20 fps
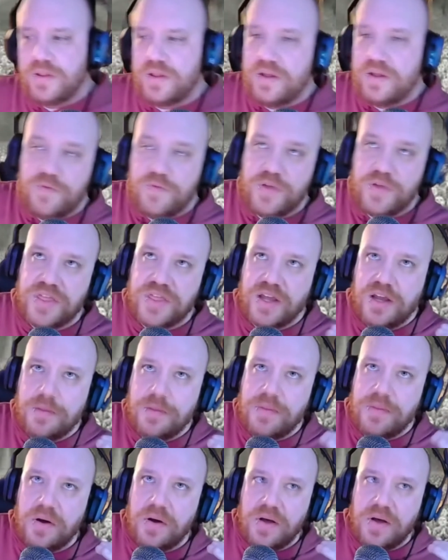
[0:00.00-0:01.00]
if we think
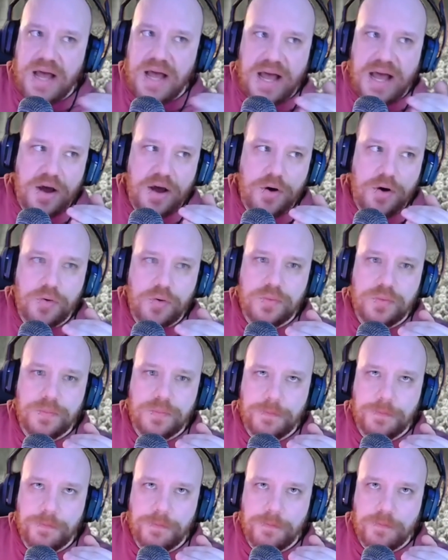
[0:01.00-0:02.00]
about how
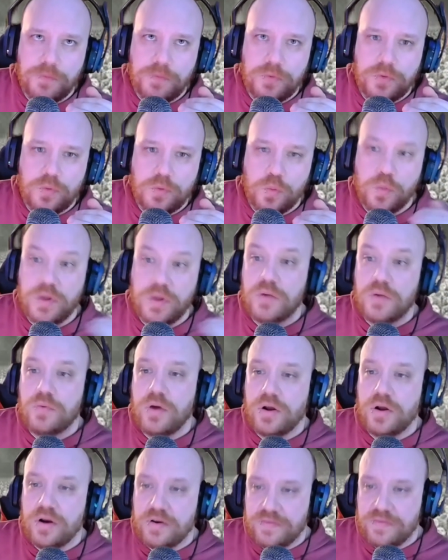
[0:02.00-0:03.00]
we
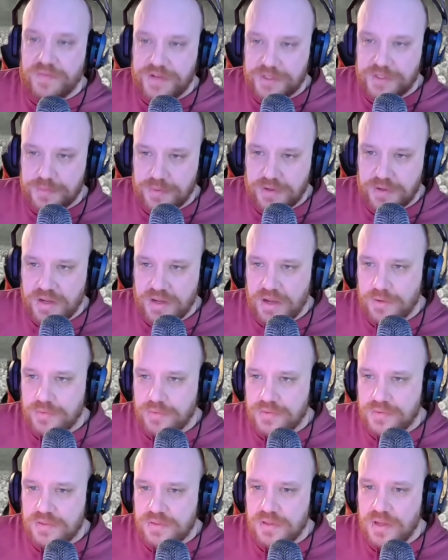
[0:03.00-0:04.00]
run our Facebook
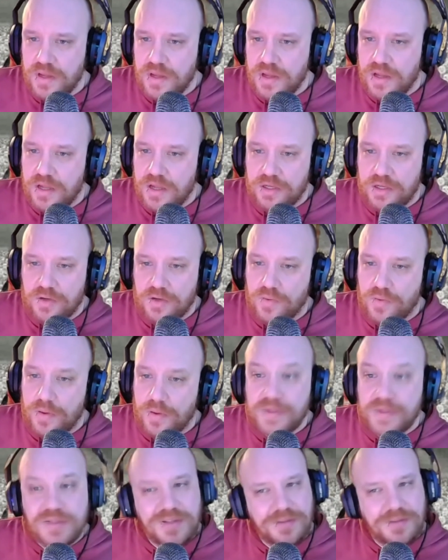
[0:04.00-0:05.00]
accounts, I
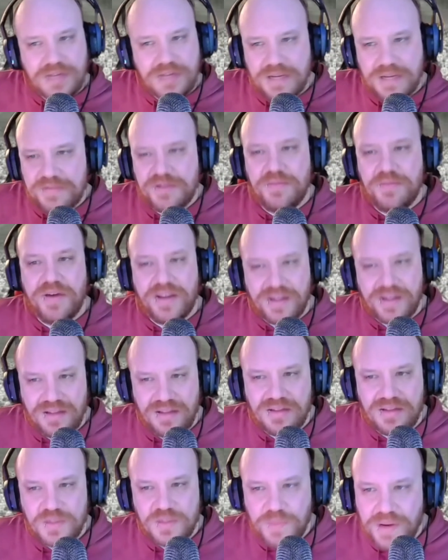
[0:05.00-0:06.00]
mean, sometimes I might get a
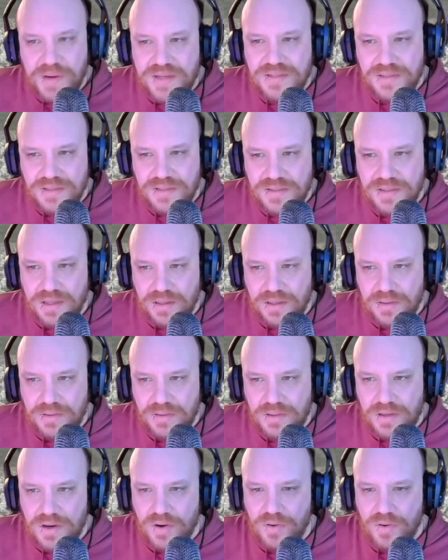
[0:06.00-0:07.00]
little spicy still,
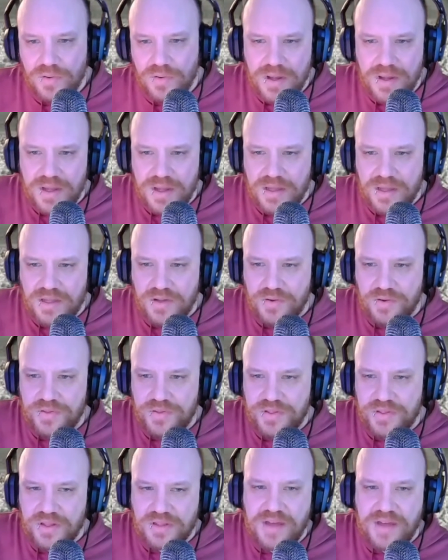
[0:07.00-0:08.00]
the
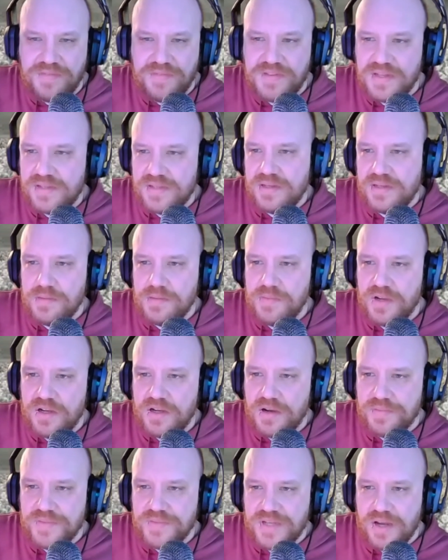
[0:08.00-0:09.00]
leftist in me
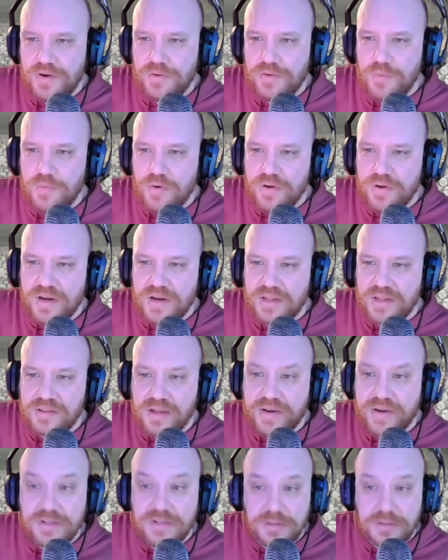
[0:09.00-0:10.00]
comes out more than I'd
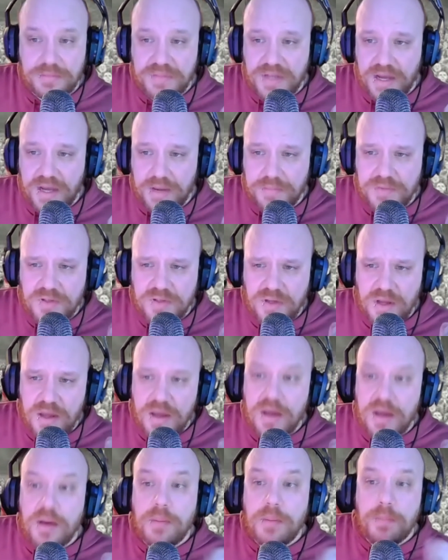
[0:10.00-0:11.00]
like sometimes.
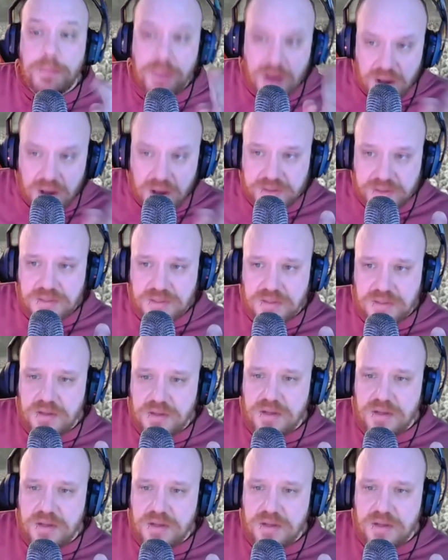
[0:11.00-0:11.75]
But,